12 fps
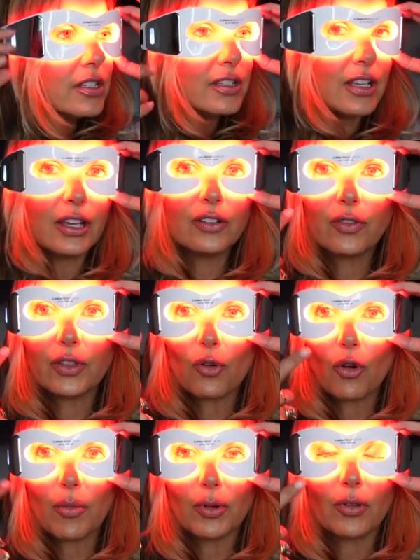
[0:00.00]
designed for the
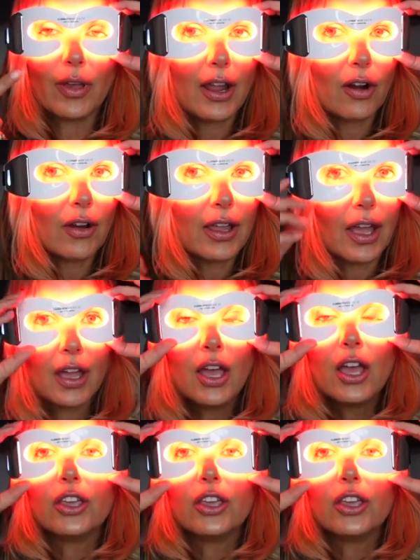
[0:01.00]
orbital area.